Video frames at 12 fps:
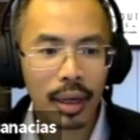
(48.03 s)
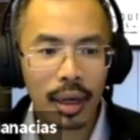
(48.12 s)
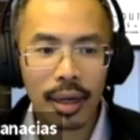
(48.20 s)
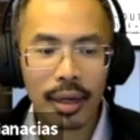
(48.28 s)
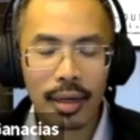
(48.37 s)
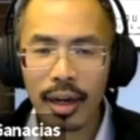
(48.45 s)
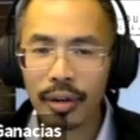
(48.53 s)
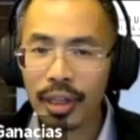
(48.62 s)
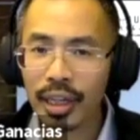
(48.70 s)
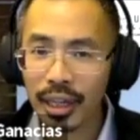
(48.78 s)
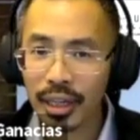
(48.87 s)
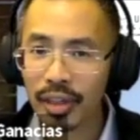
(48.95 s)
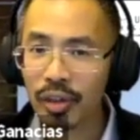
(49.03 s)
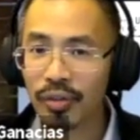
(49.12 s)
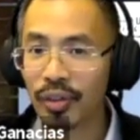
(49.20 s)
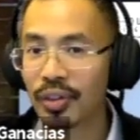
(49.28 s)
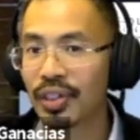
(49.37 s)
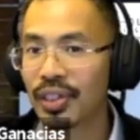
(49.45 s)
Now, the
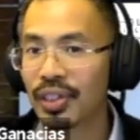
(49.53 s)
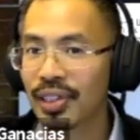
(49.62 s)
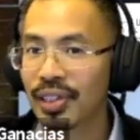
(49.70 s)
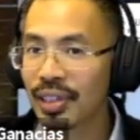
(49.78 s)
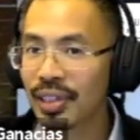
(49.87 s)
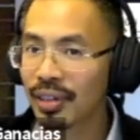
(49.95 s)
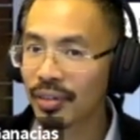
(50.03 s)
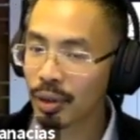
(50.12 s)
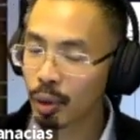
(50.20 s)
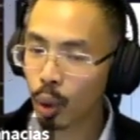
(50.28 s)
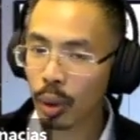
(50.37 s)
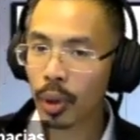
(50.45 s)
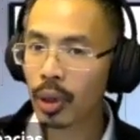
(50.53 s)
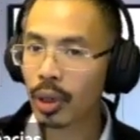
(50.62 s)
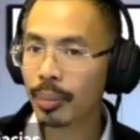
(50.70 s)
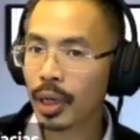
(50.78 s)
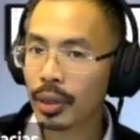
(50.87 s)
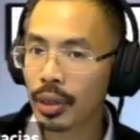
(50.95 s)
introverts, this is the cool part
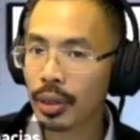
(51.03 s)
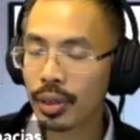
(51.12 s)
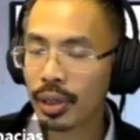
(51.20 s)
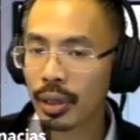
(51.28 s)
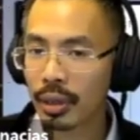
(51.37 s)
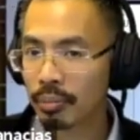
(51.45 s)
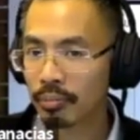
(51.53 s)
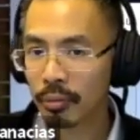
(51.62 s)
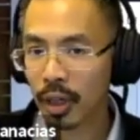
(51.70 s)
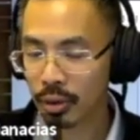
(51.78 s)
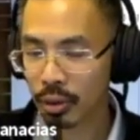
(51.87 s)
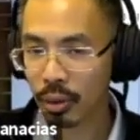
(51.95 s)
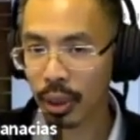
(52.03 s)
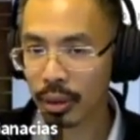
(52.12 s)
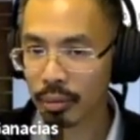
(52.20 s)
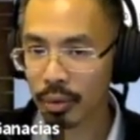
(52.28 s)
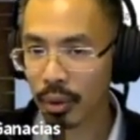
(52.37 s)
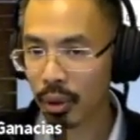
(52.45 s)
about using a tool
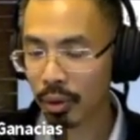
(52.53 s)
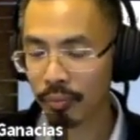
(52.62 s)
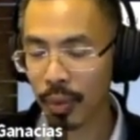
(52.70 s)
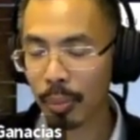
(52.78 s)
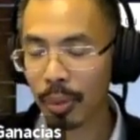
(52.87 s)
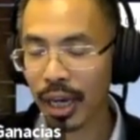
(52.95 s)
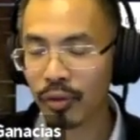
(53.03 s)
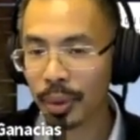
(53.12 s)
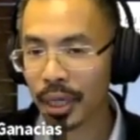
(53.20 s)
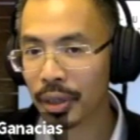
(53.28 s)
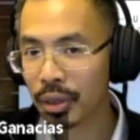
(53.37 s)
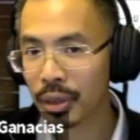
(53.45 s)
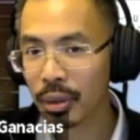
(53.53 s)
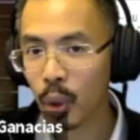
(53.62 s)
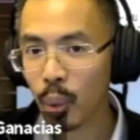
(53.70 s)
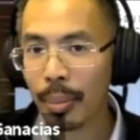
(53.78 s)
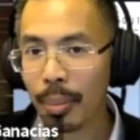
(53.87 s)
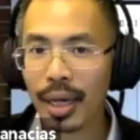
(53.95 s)
or a platform like Zoom or
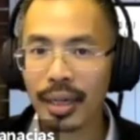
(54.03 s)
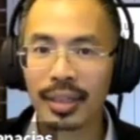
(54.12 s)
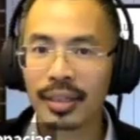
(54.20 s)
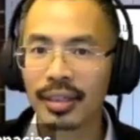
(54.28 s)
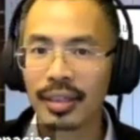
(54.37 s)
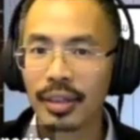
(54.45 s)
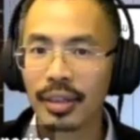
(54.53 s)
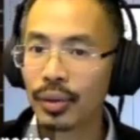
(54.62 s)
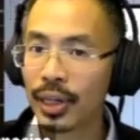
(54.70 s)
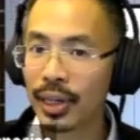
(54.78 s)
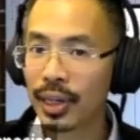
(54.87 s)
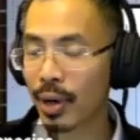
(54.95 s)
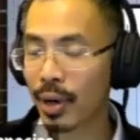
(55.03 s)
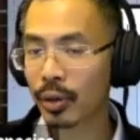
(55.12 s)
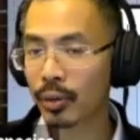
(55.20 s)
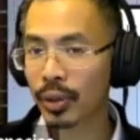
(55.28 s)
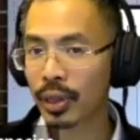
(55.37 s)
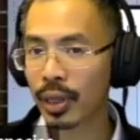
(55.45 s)
WebEx. You can interact
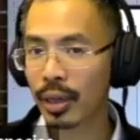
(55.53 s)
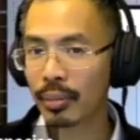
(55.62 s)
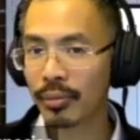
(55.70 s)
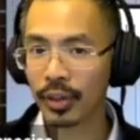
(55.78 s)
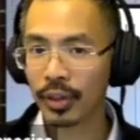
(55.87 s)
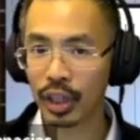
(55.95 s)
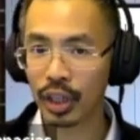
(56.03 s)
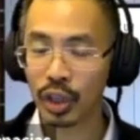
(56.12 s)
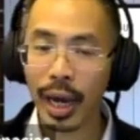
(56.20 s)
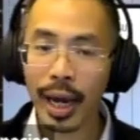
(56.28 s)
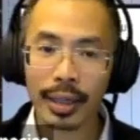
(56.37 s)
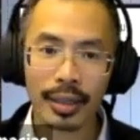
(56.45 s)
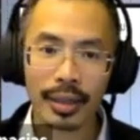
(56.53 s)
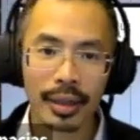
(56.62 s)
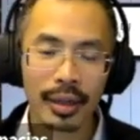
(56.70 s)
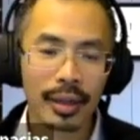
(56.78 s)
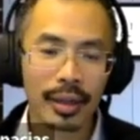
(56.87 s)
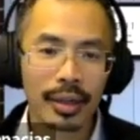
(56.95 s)
with them via chat.
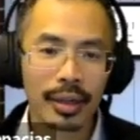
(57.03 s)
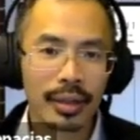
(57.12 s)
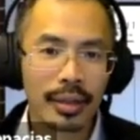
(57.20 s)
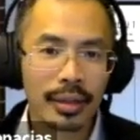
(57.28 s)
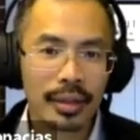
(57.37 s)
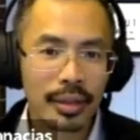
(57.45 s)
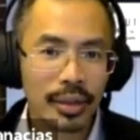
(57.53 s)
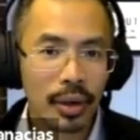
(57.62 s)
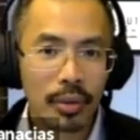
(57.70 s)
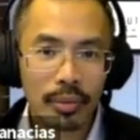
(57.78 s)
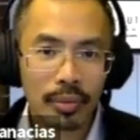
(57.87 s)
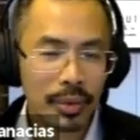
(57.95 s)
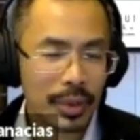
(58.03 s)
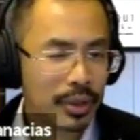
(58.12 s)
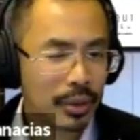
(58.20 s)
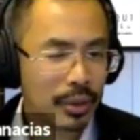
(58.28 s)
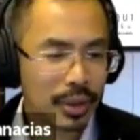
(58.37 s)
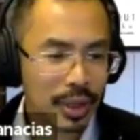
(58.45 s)
So these
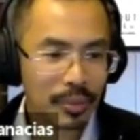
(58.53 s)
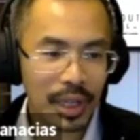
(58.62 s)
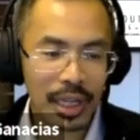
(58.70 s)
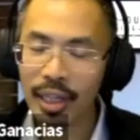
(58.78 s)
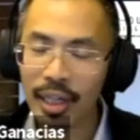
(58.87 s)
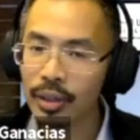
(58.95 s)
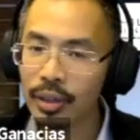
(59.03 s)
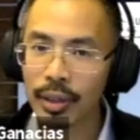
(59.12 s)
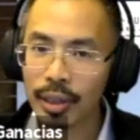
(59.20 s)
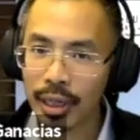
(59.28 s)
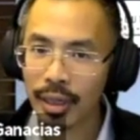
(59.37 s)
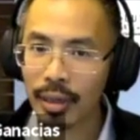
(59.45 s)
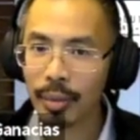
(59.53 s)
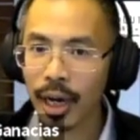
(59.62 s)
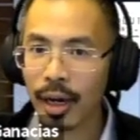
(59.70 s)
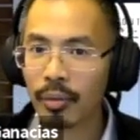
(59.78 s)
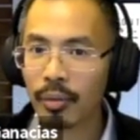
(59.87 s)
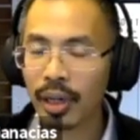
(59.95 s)
are some things that you should think
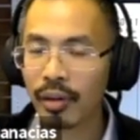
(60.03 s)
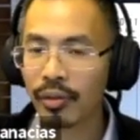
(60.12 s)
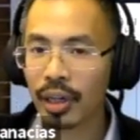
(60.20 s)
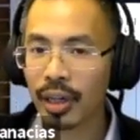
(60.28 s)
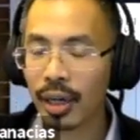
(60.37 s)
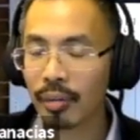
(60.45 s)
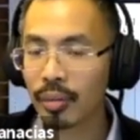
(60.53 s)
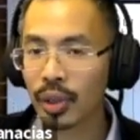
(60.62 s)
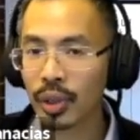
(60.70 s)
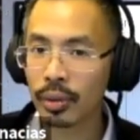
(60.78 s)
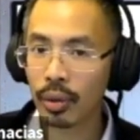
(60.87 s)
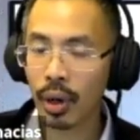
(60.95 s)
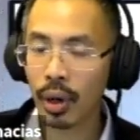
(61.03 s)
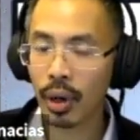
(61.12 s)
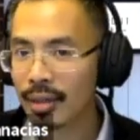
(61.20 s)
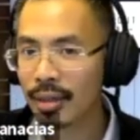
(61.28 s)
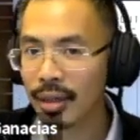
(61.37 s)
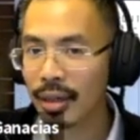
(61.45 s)
about whenever it comes to your
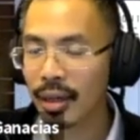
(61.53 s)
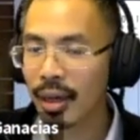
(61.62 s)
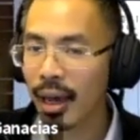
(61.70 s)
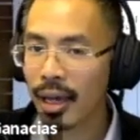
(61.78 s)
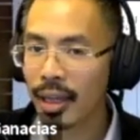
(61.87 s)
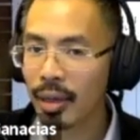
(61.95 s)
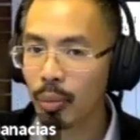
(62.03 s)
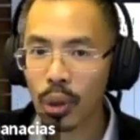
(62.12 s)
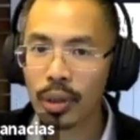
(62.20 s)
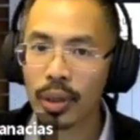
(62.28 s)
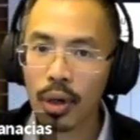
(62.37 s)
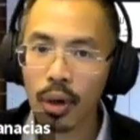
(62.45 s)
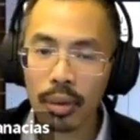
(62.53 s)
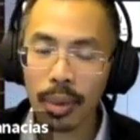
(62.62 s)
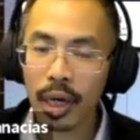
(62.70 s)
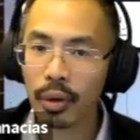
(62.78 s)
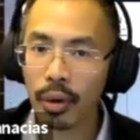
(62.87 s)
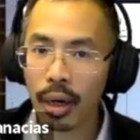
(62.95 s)
audience. It's a balancing act,
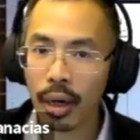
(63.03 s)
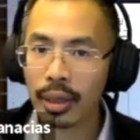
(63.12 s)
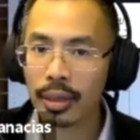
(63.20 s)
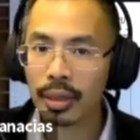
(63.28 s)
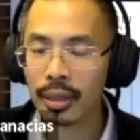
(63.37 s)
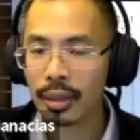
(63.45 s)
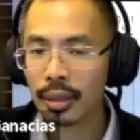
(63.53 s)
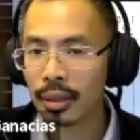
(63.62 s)
and the more you know about your